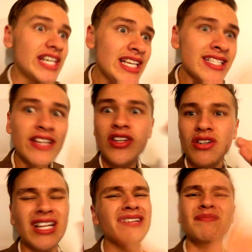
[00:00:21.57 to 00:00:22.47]
then kill herself, then
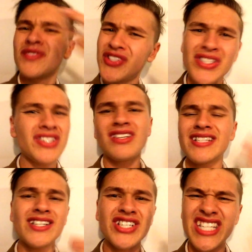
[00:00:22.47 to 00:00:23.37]
not, like
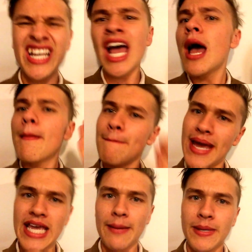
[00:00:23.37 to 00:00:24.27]
seriously,
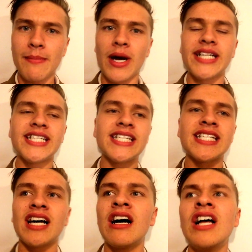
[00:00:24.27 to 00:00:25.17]
make up your mind,
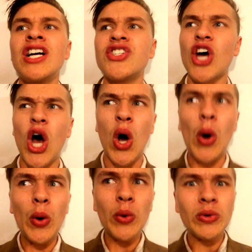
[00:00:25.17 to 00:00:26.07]
sister. To
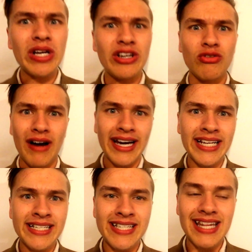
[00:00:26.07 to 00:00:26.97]
old
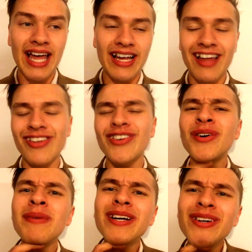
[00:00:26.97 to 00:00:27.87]
grannies, like, I thought,
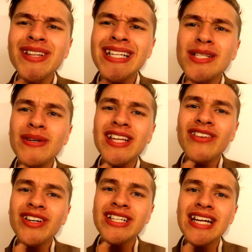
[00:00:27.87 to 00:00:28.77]
oh my god, that's sweet, they're
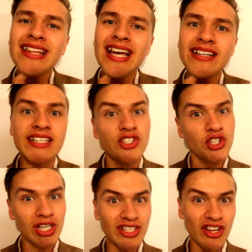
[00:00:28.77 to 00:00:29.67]
going on a date at the contest,
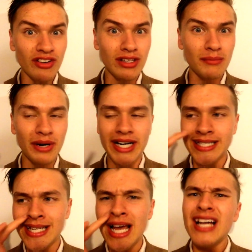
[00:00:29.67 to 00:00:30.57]
shooting each other in the
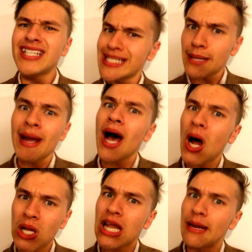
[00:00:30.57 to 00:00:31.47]
brains, to somehow
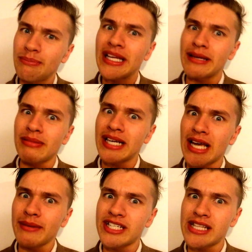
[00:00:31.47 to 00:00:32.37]
Hotline Bling bloody
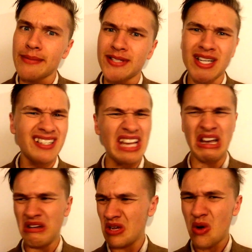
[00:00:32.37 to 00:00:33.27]
coming into the episode. I was
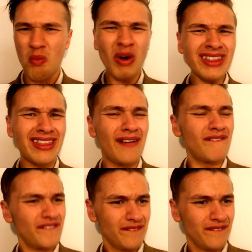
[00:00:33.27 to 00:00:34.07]
like, what the?